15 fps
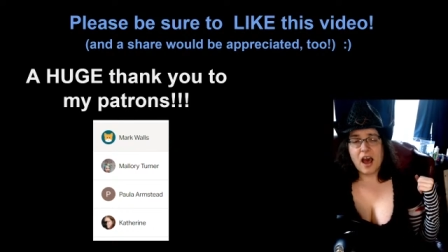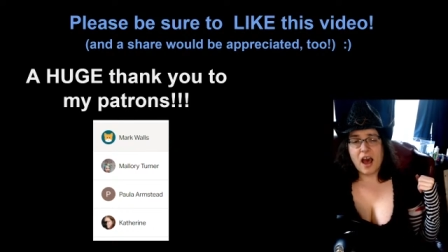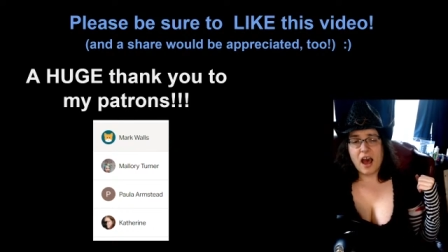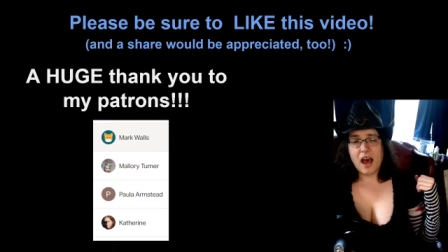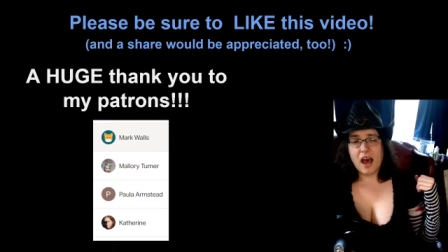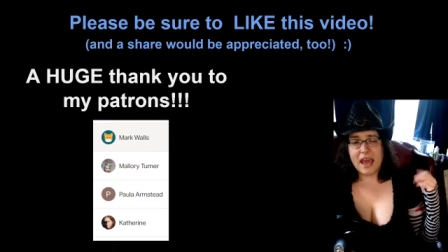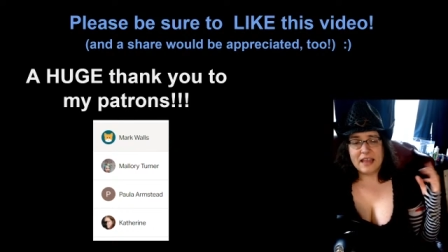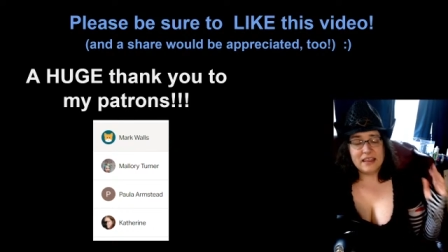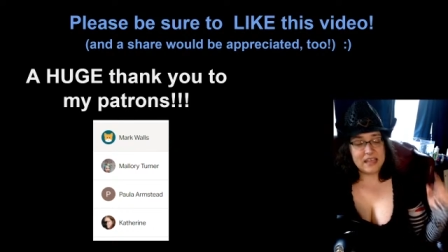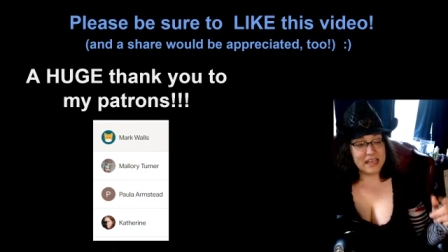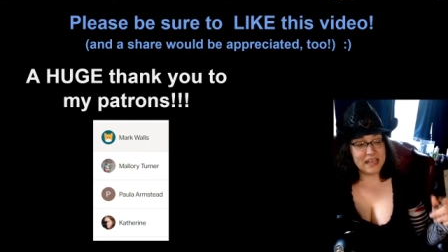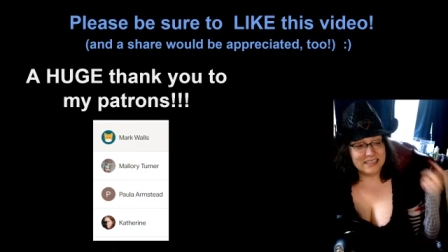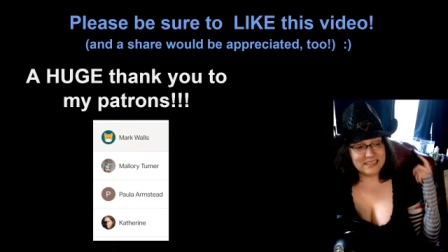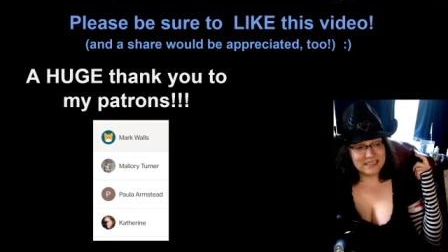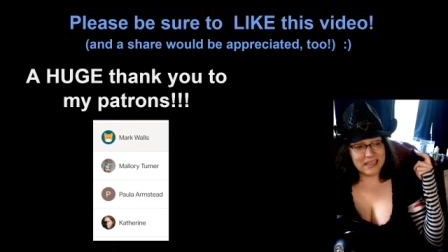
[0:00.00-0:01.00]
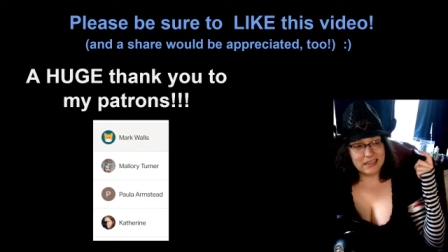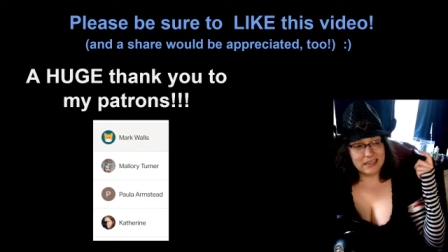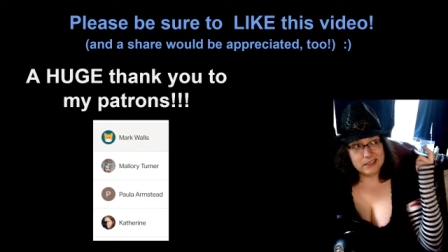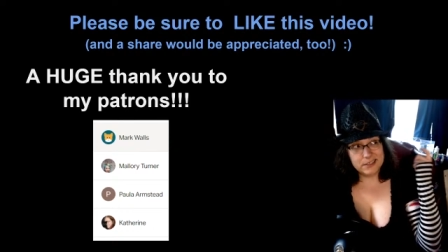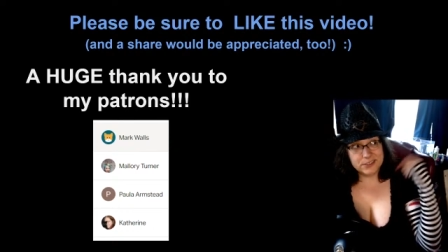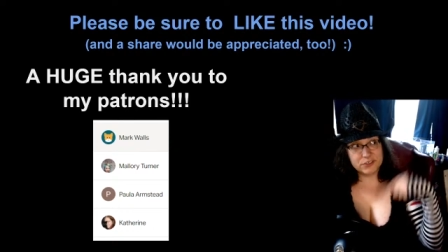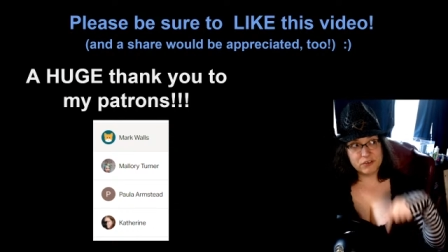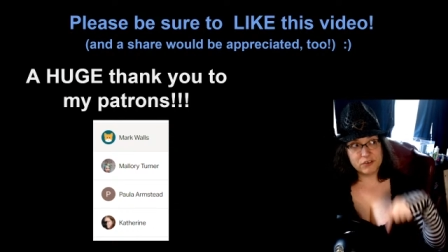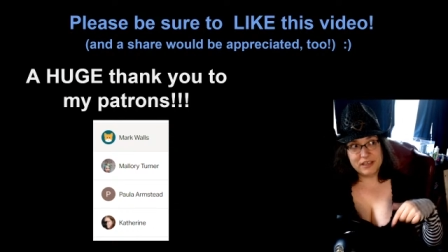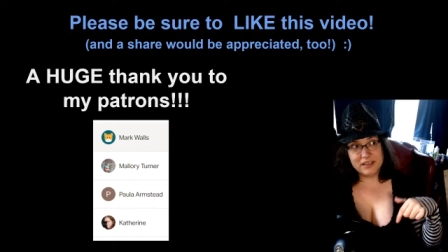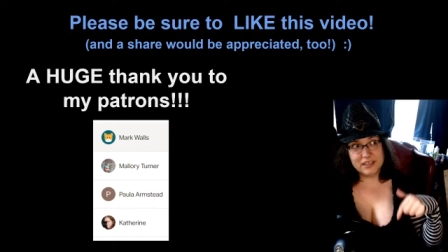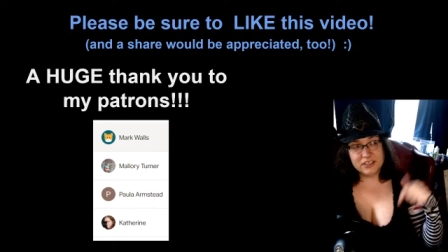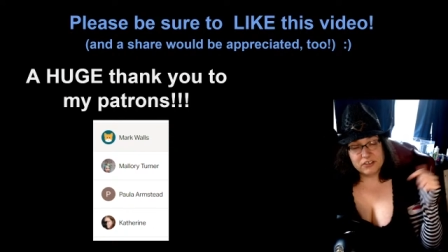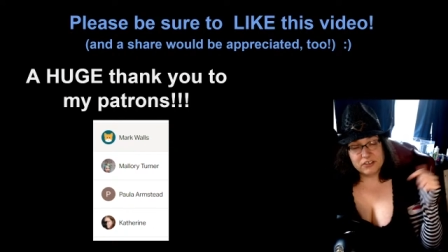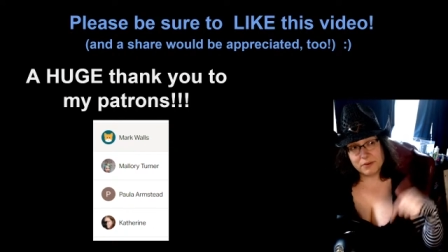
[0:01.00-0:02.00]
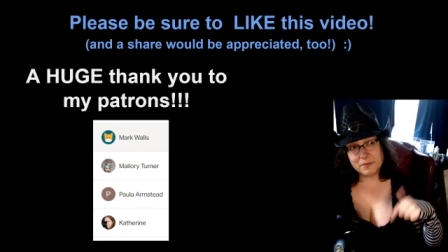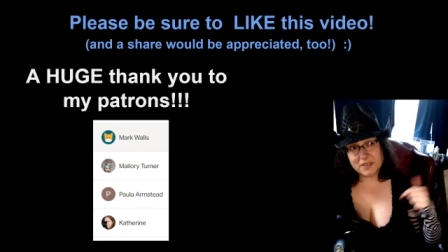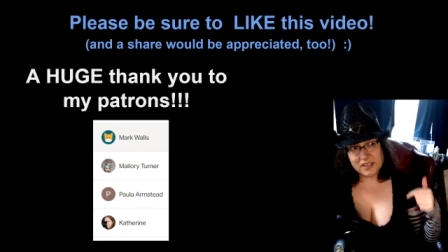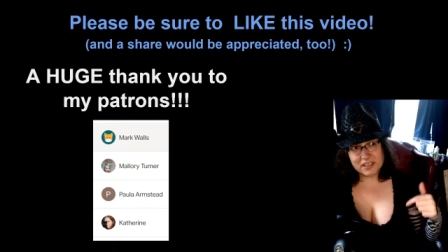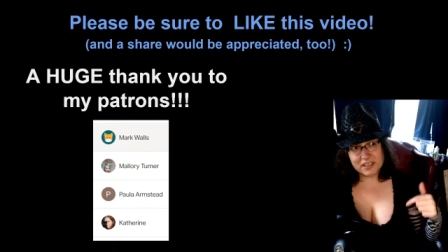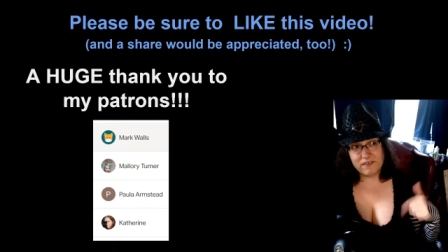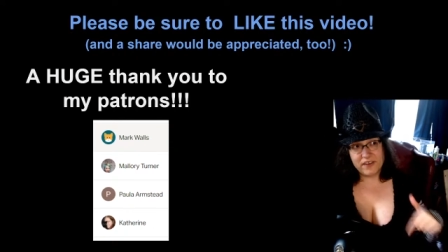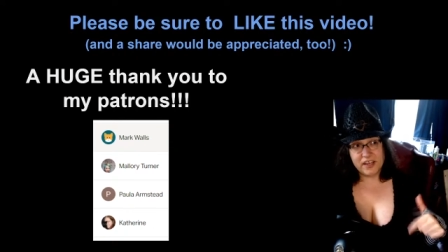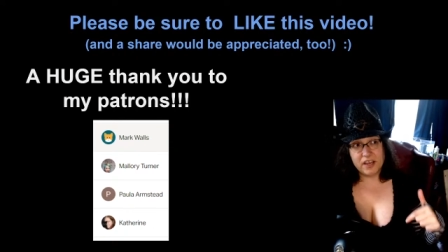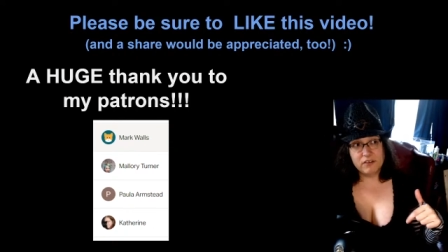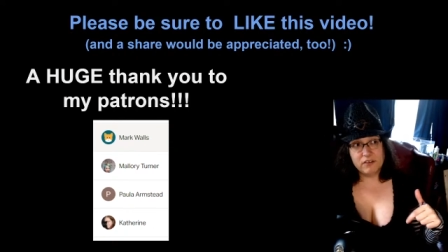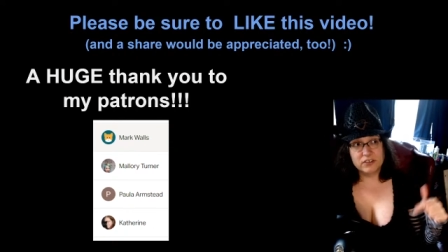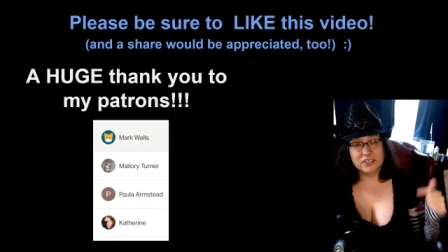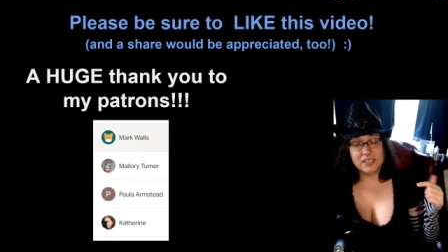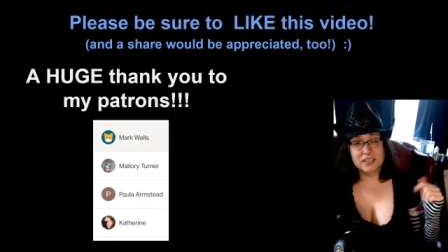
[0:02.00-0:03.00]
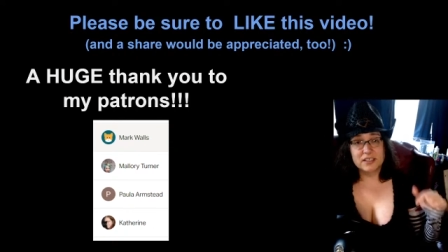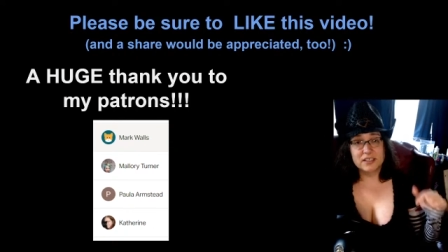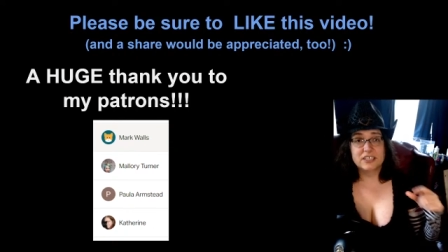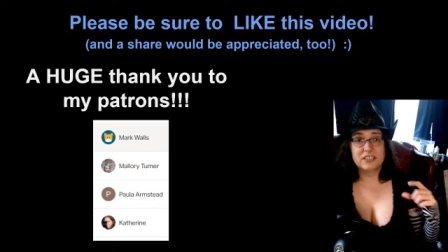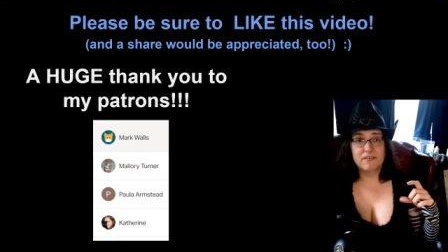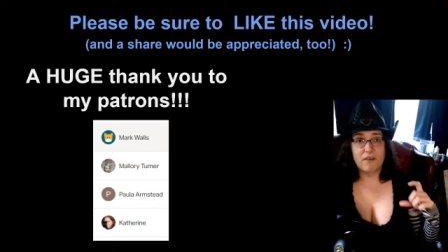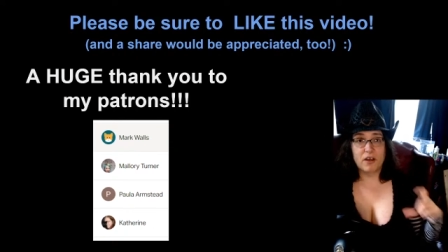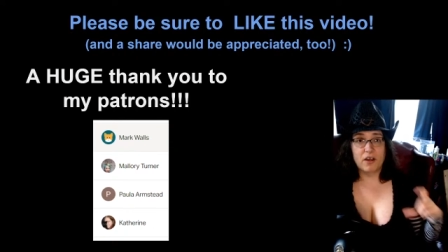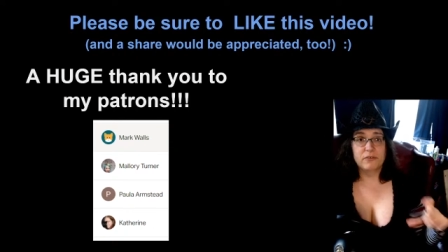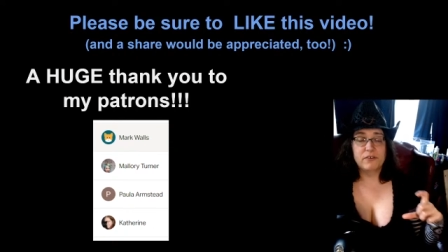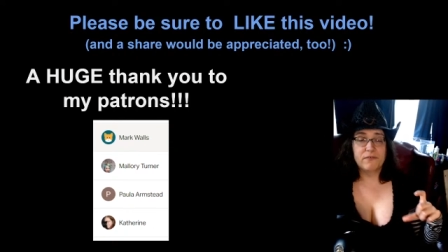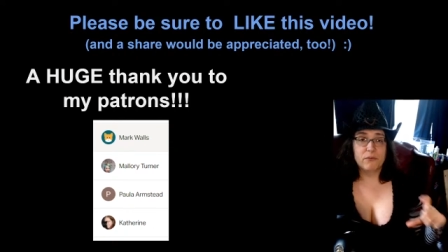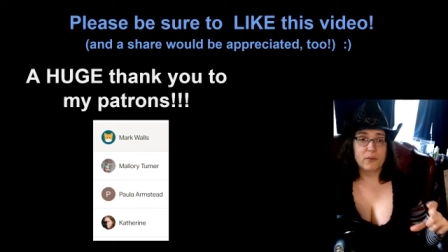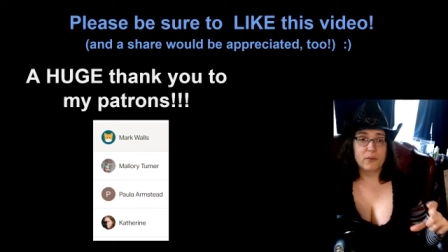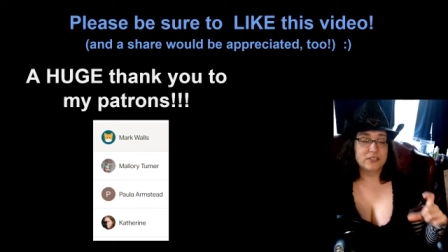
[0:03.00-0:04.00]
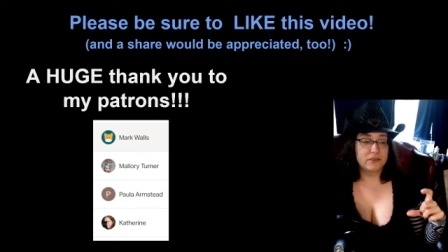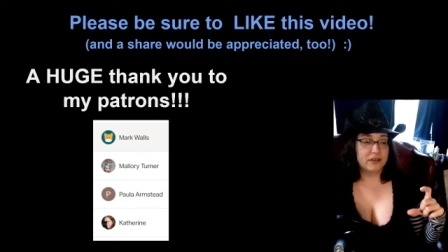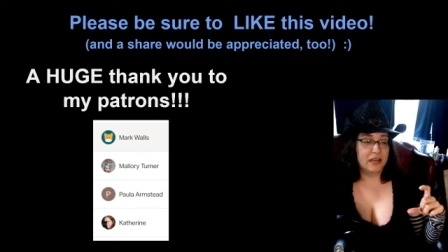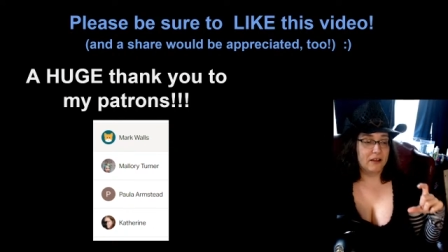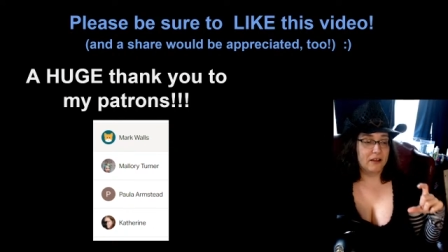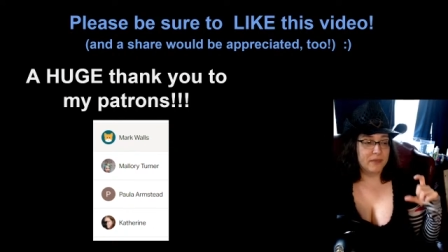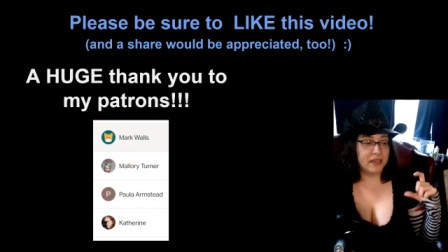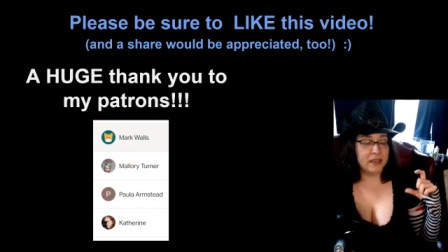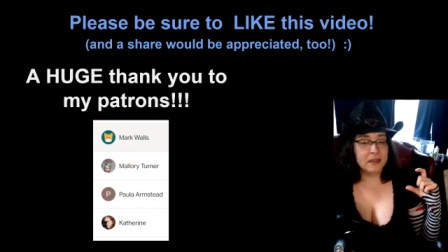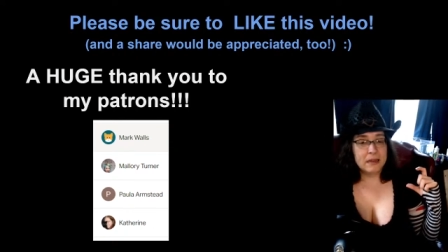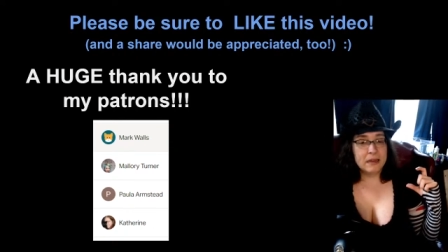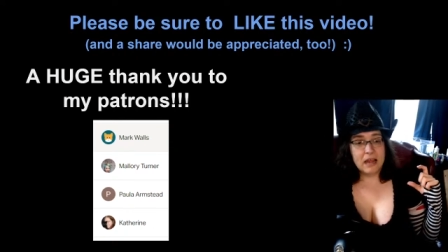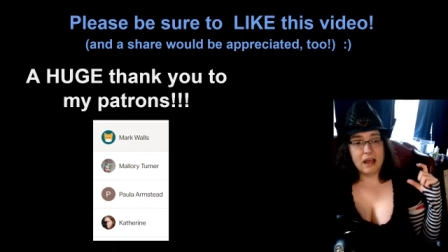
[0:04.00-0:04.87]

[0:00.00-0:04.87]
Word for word: Uh, at the, in, at the in the description of this video, you'll see a list of all the different ways you can help me.